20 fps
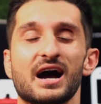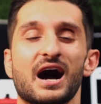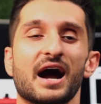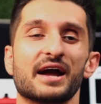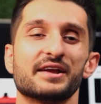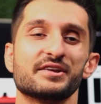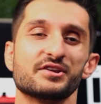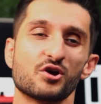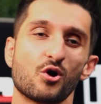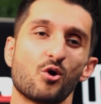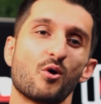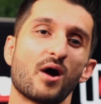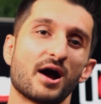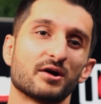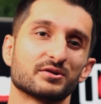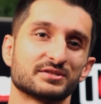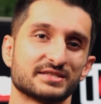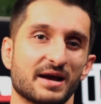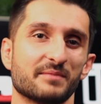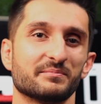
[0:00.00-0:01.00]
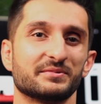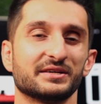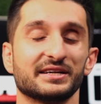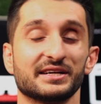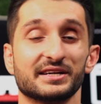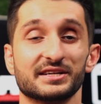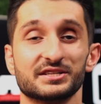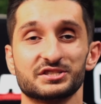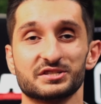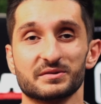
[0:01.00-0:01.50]
I know how tempting
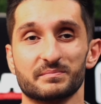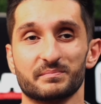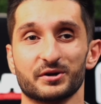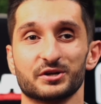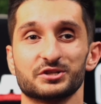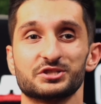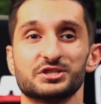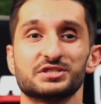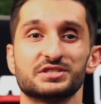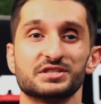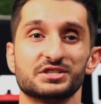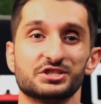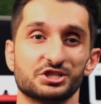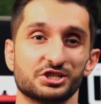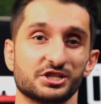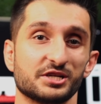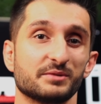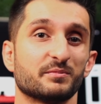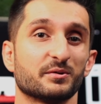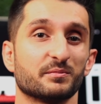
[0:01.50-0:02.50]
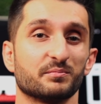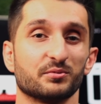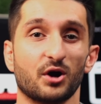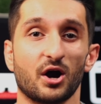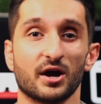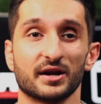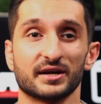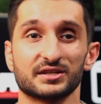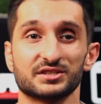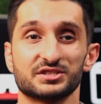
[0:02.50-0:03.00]
it is to purchase the cheaper
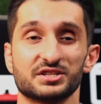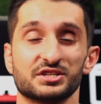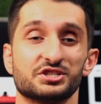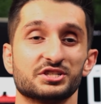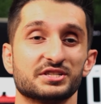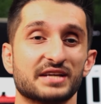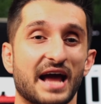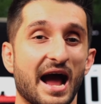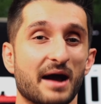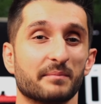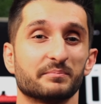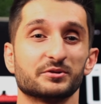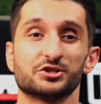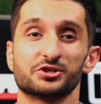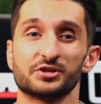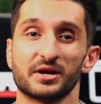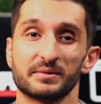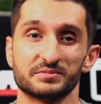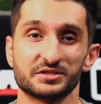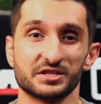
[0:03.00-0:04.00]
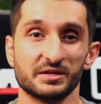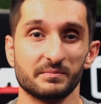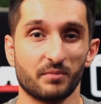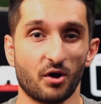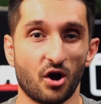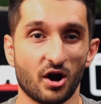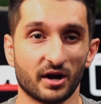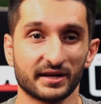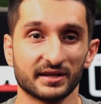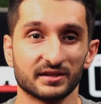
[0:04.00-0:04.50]
products such as Aperture MC
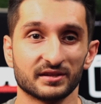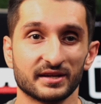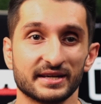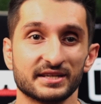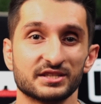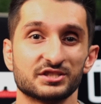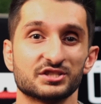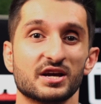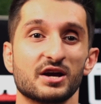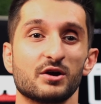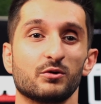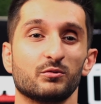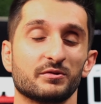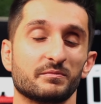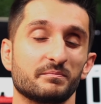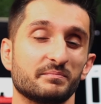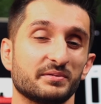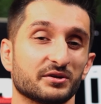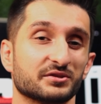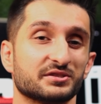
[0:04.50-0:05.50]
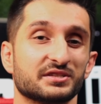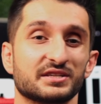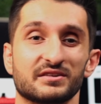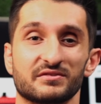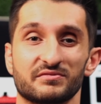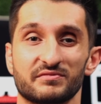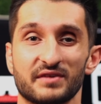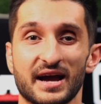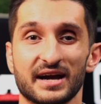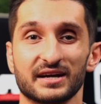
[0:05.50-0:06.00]
pocket lights with built-in
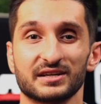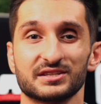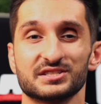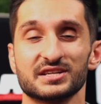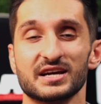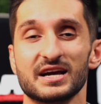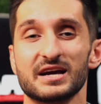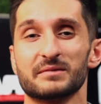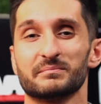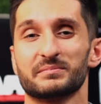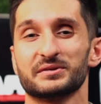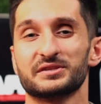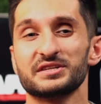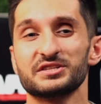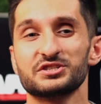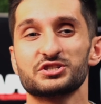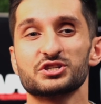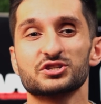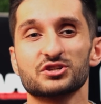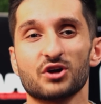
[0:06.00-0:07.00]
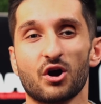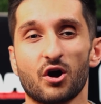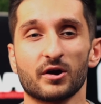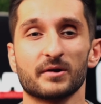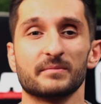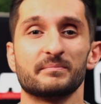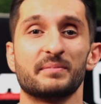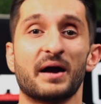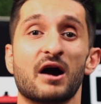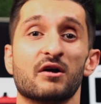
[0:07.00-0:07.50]
effects, but these just
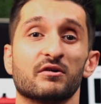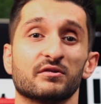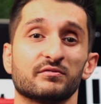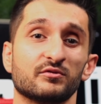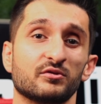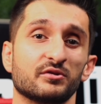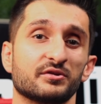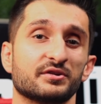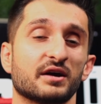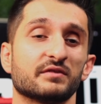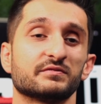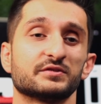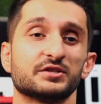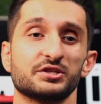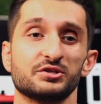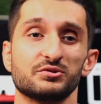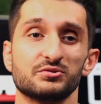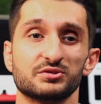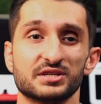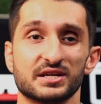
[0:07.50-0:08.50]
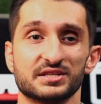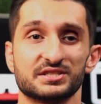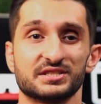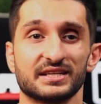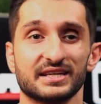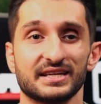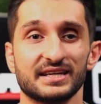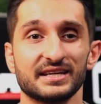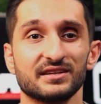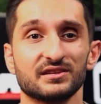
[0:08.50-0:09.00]
aren't powerful enough to use as
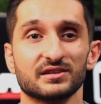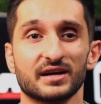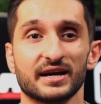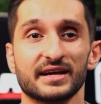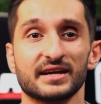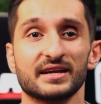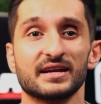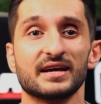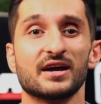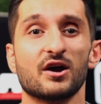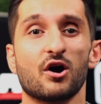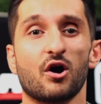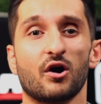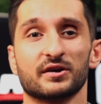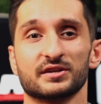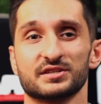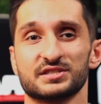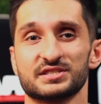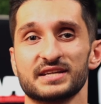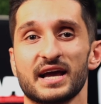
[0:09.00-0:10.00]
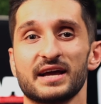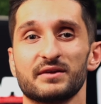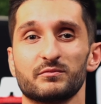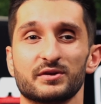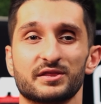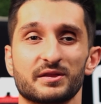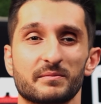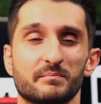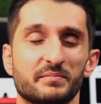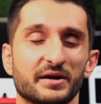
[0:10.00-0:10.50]
key light on a set
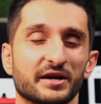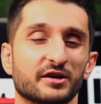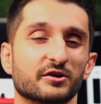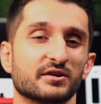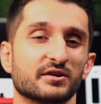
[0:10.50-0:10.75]
with a bigger